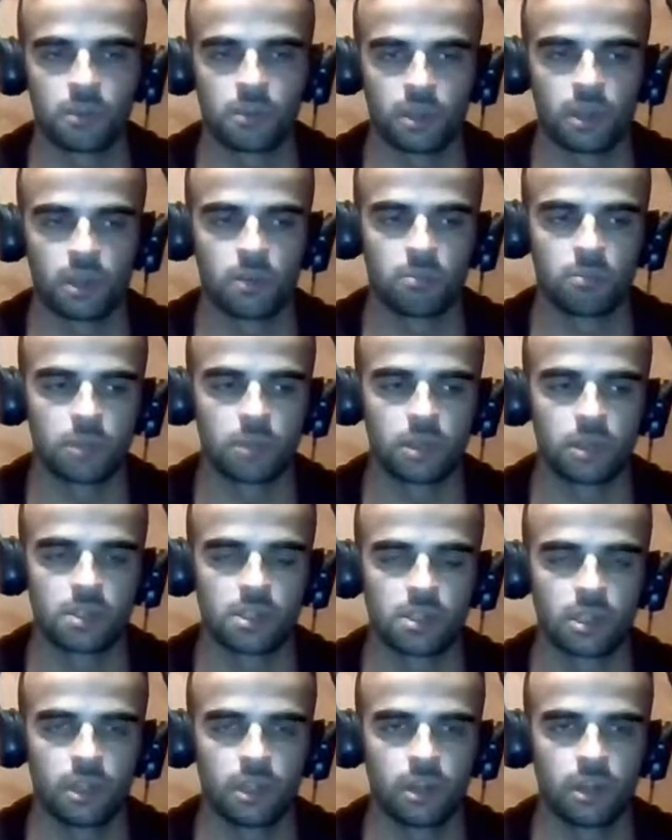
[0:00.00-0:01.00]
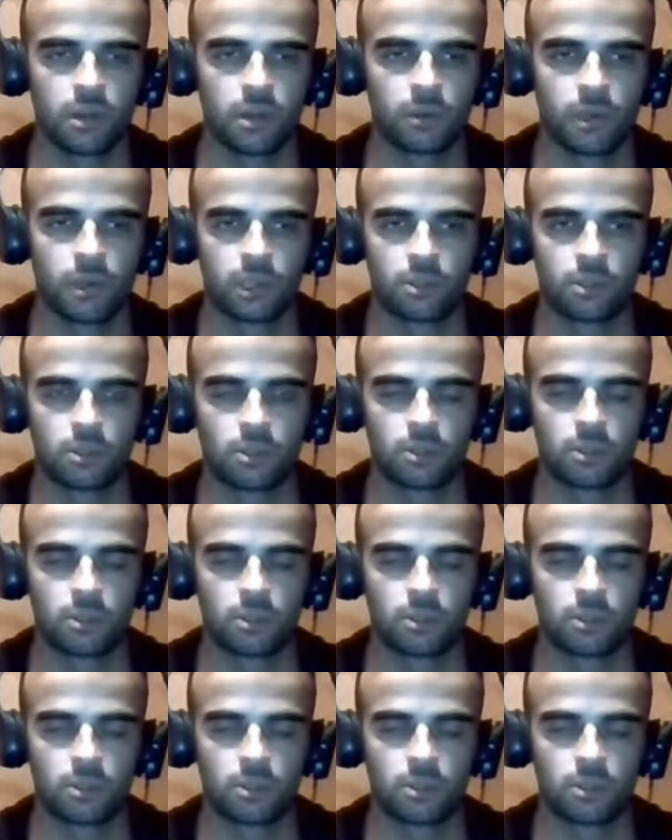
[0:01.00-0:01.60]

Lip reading: I'm gonna say like